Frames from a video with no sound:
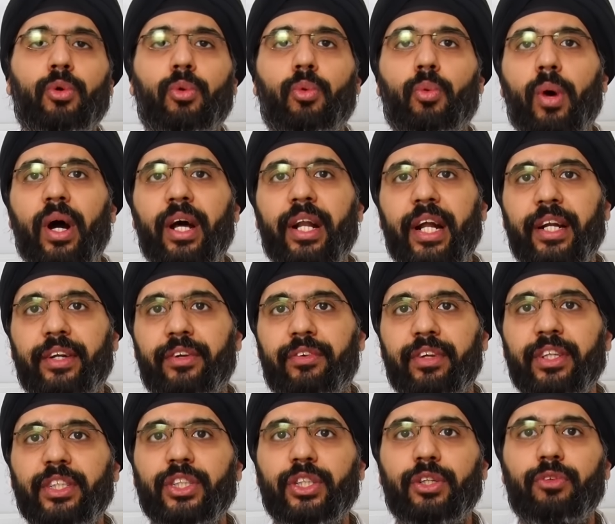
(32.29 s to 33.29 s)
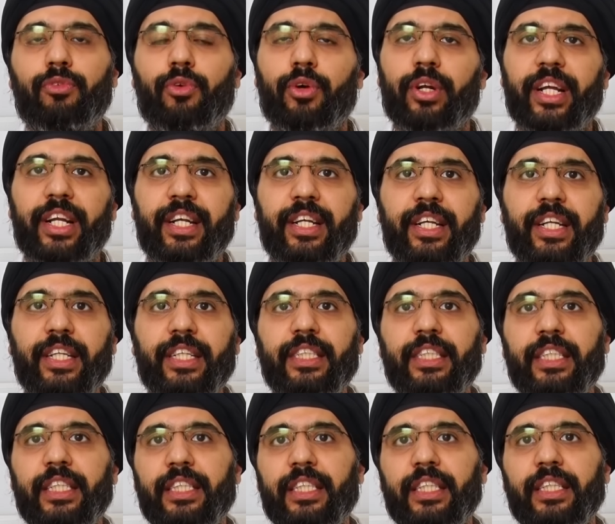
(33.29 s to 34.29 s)
who are at risk for kidney
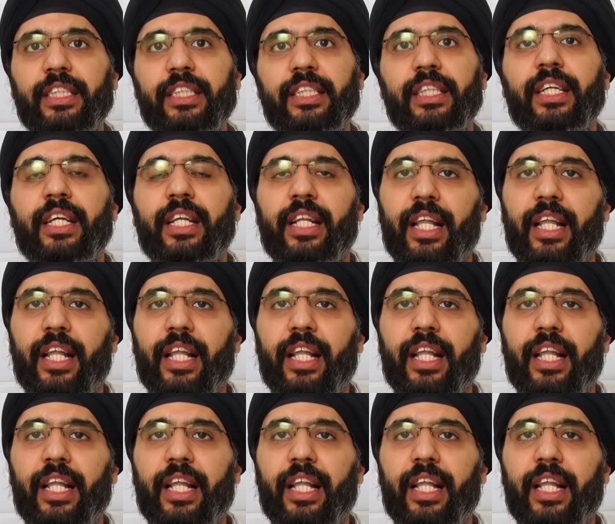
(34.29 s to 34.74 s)
diseases